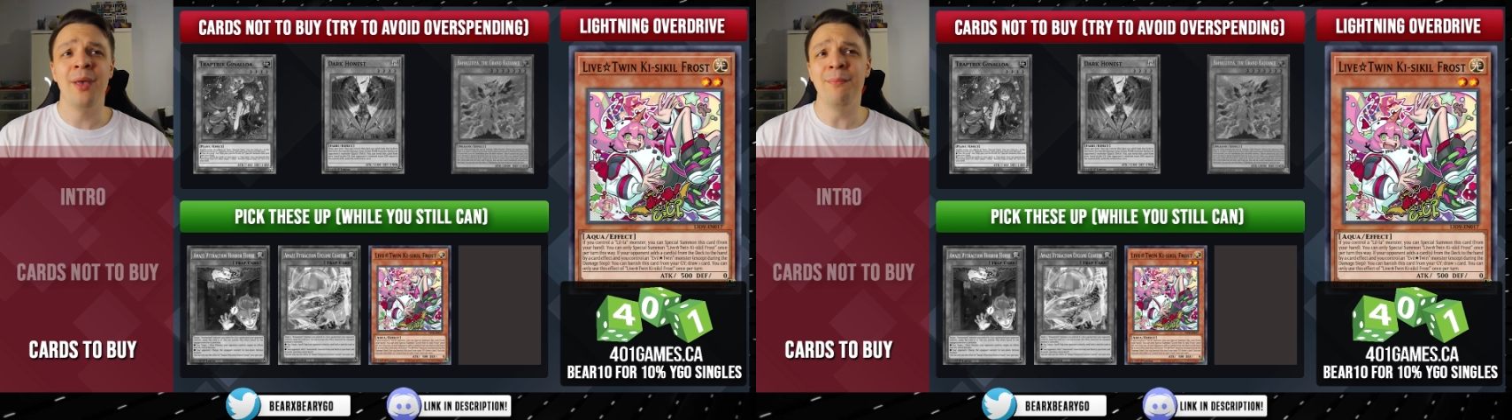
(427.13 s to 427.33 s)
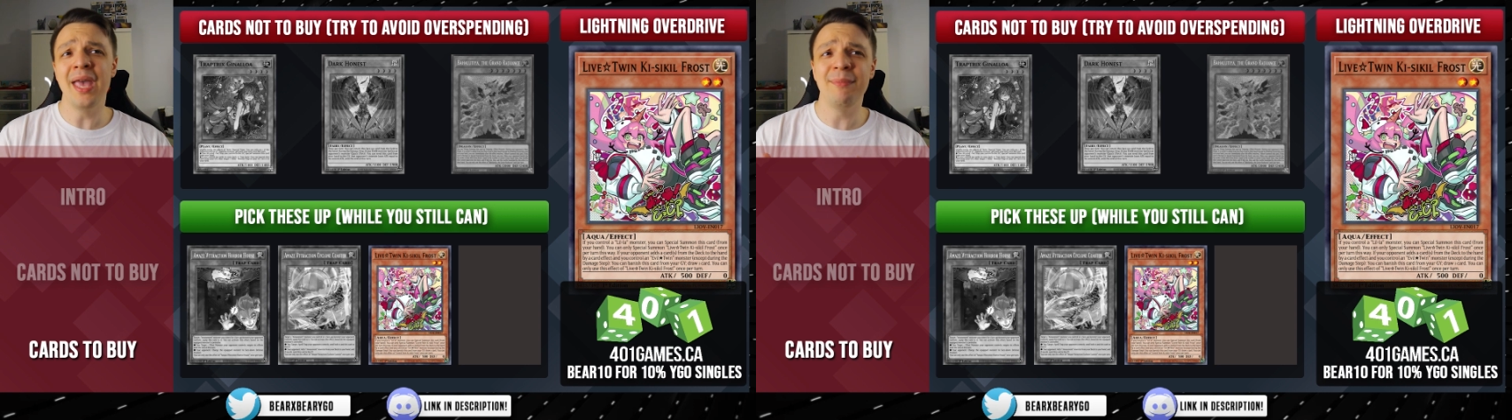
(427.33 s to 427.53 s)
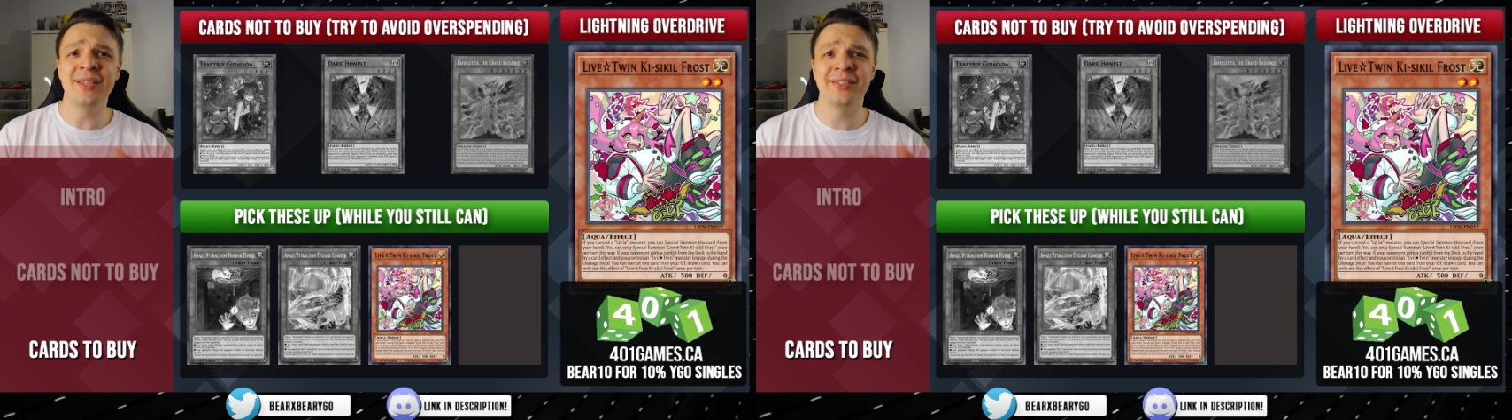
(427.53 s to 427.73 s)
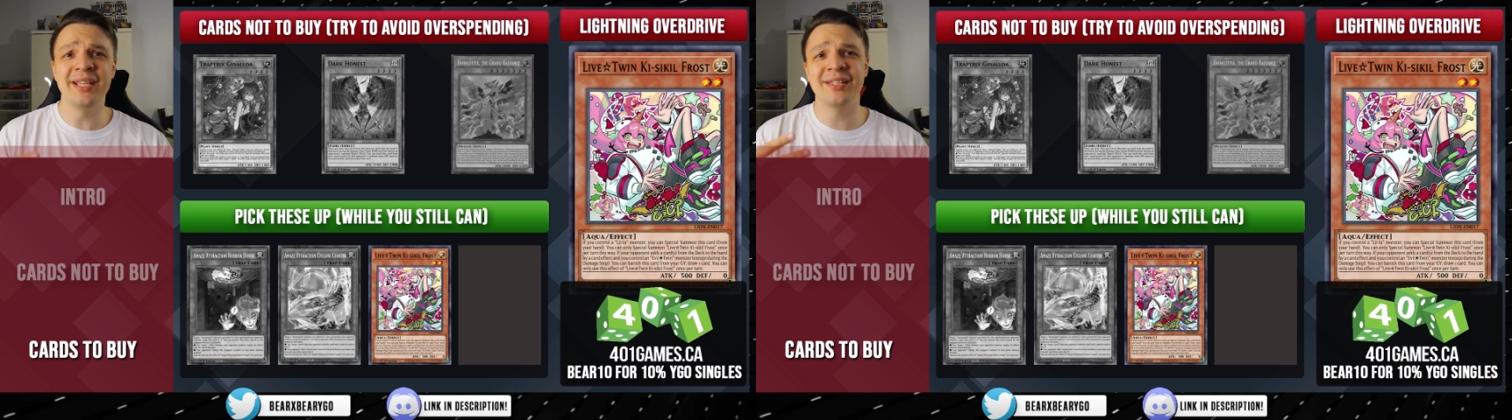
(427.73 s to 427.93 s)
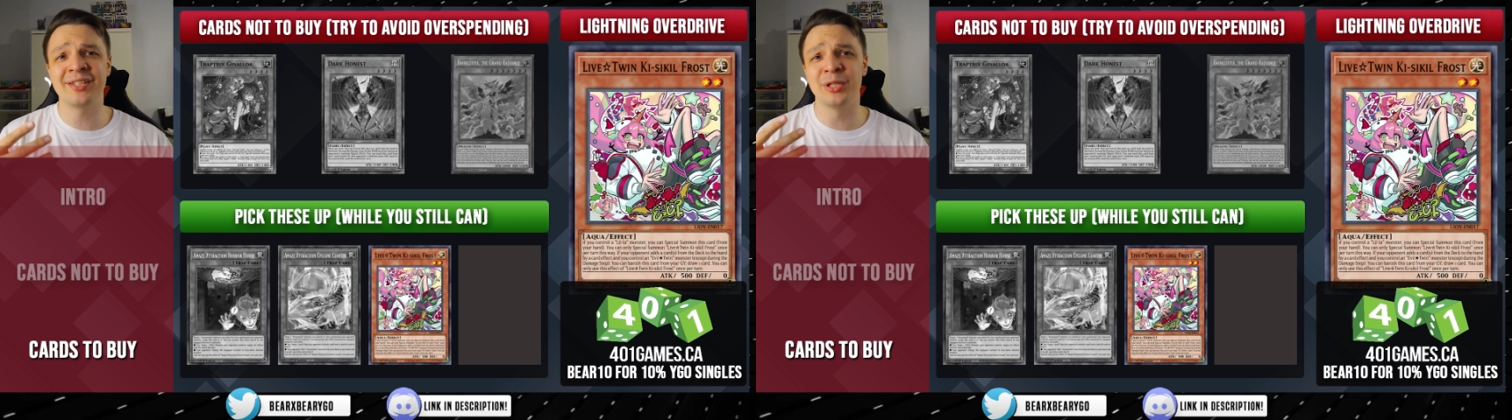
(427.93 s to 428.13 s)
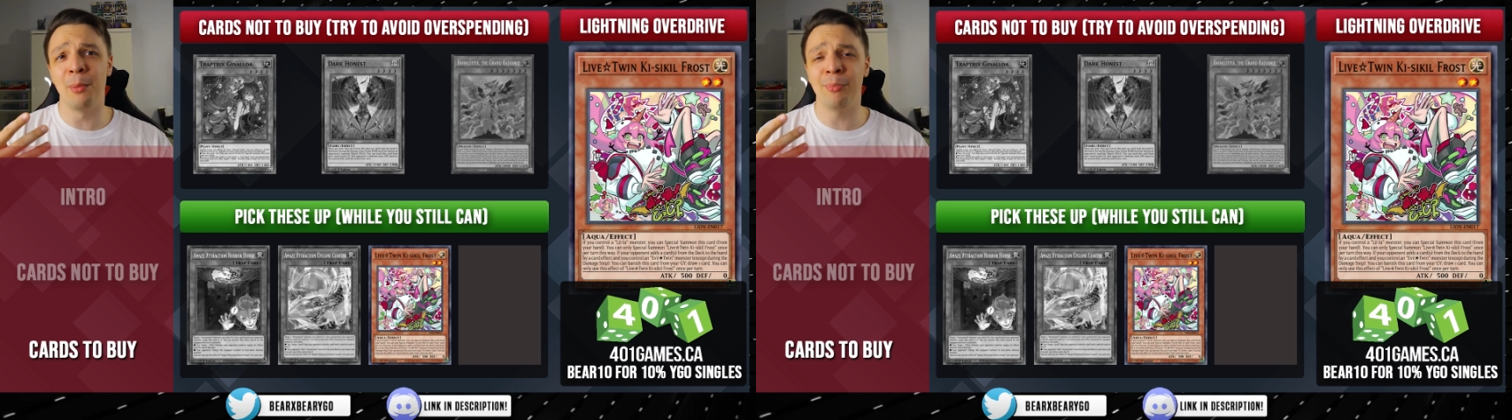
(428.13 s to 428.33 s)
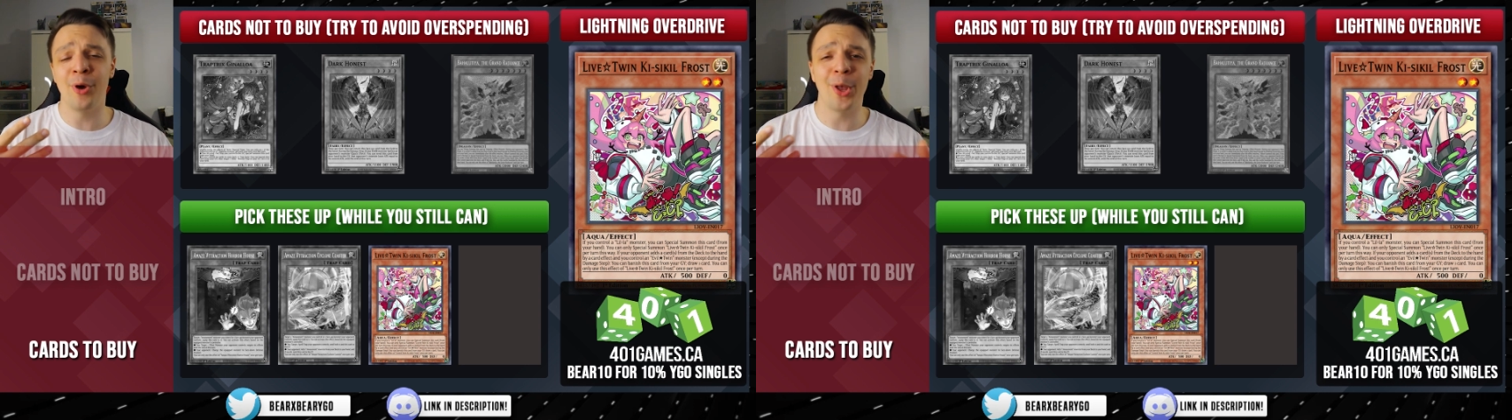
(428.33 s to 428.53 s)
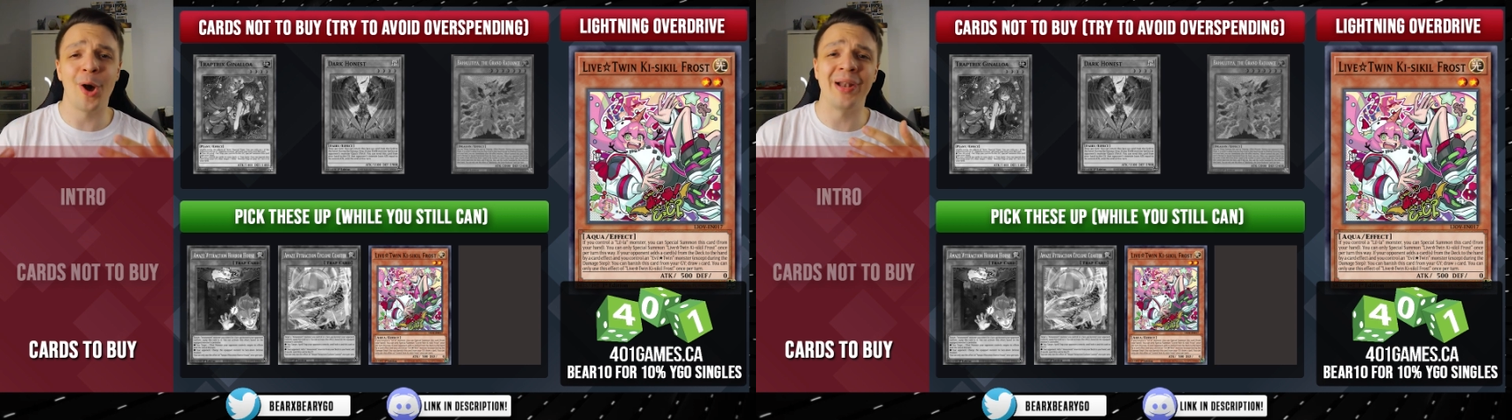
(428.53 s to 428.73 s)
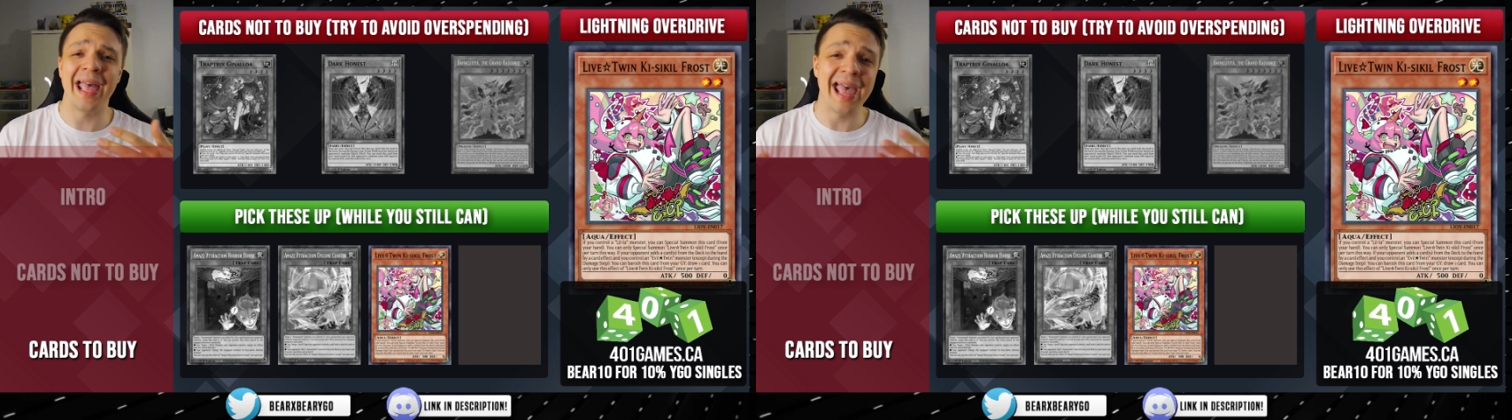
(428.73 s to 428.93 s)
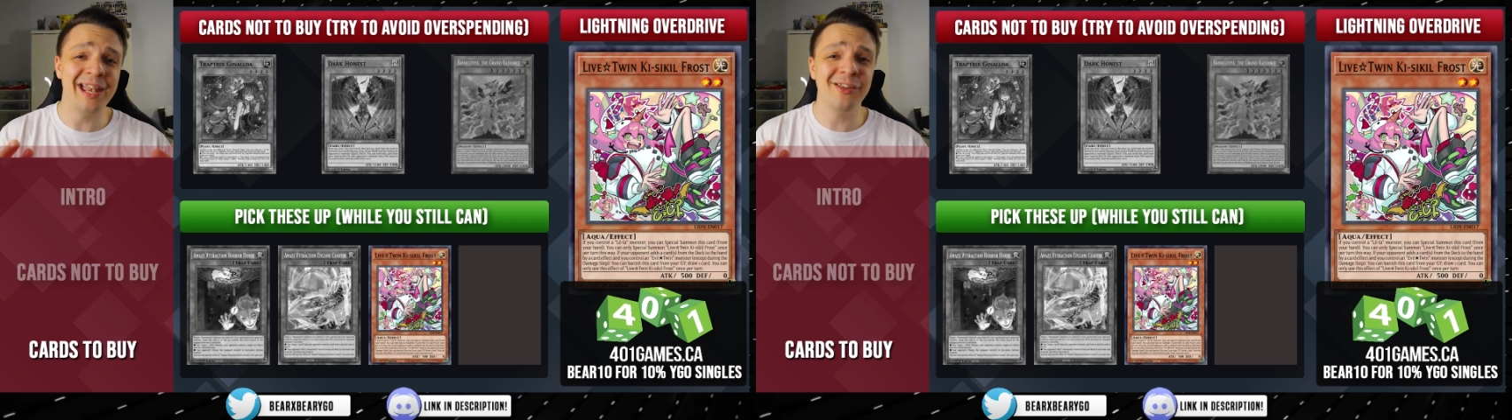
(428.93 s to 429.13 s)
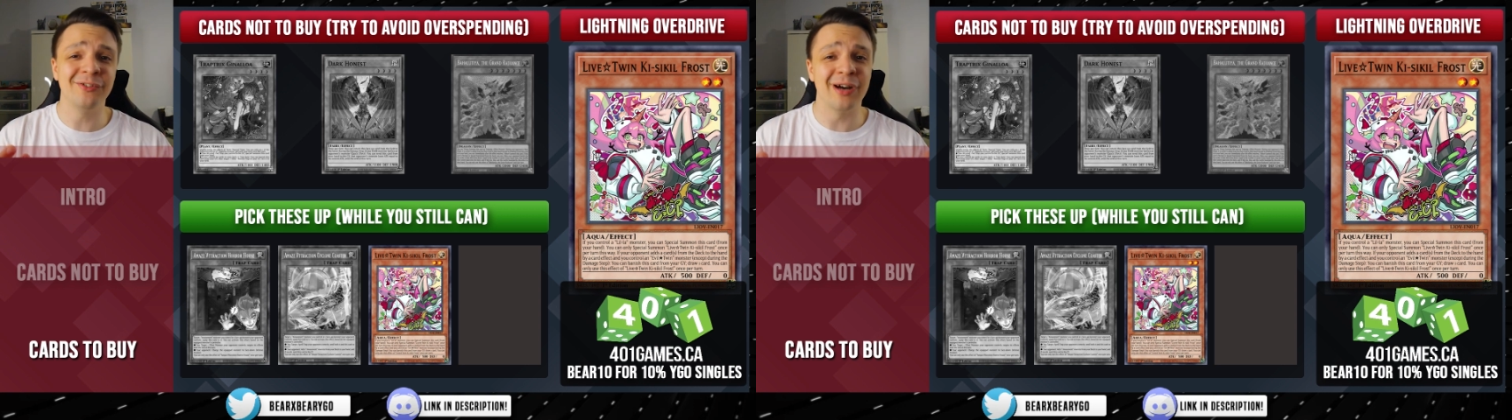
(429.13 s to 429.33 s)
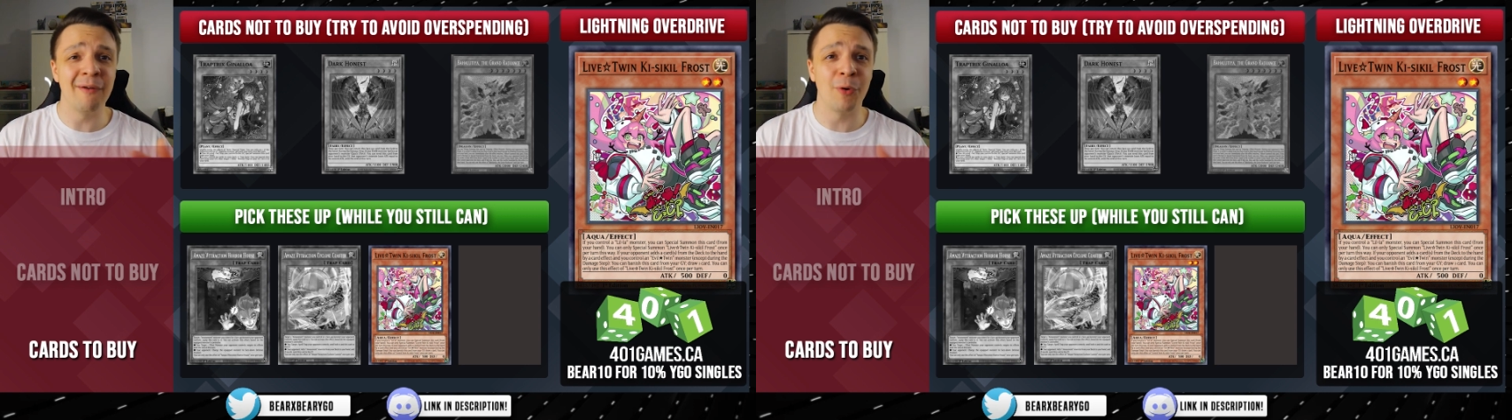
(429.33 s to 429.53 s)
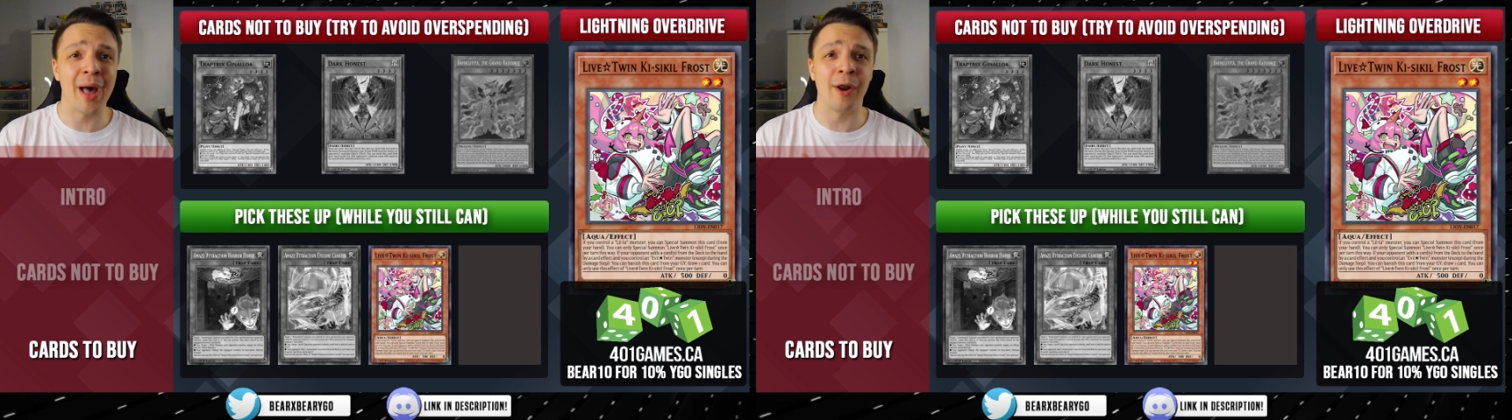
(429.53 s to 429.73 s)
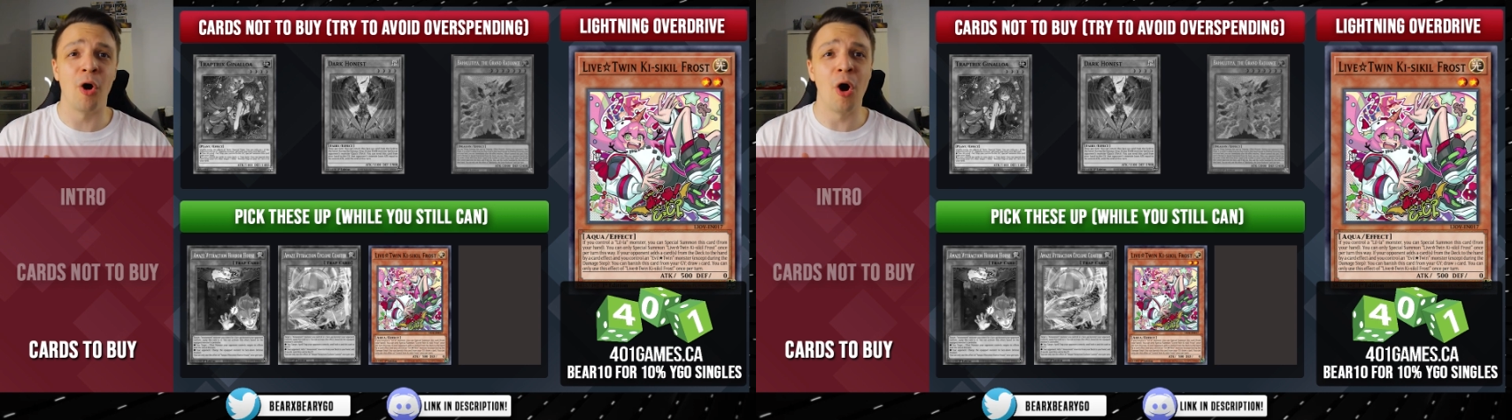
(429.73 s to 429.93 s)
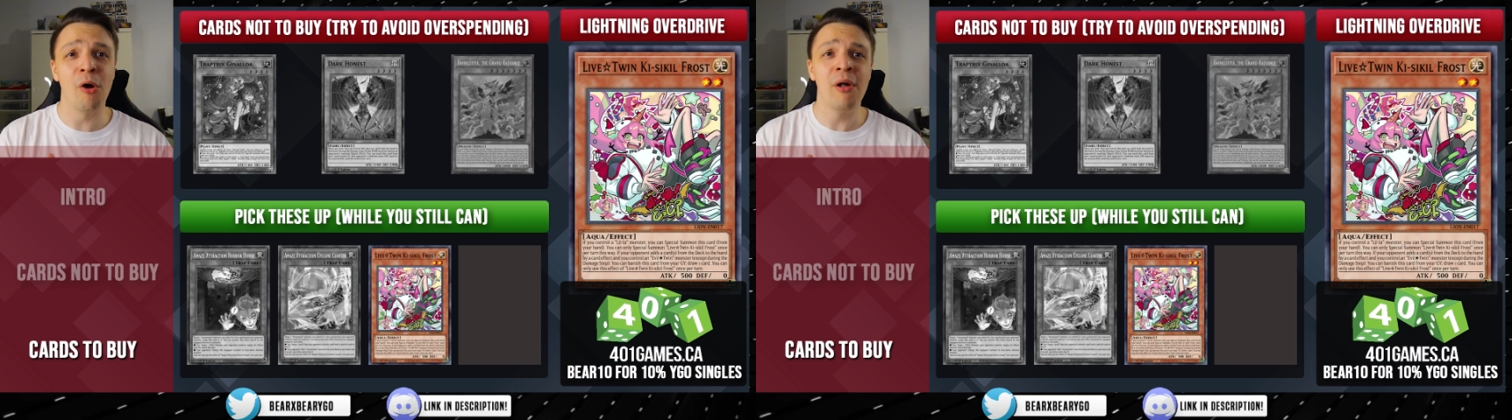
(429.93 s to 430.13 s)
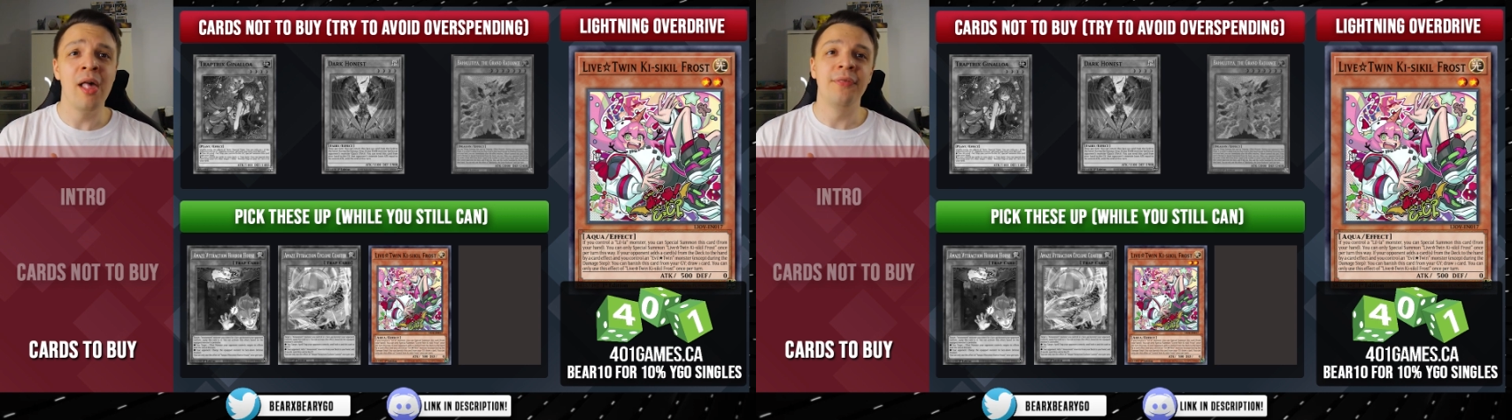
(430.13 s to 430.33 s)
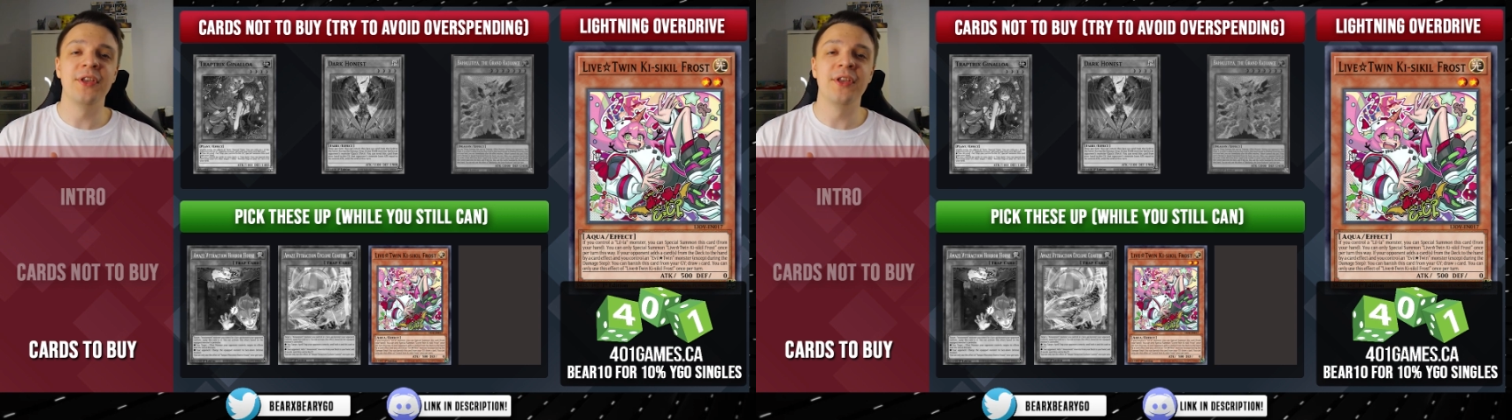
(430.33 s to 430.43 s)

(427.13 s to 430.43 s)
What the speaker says: maybe sees some play on any level at all,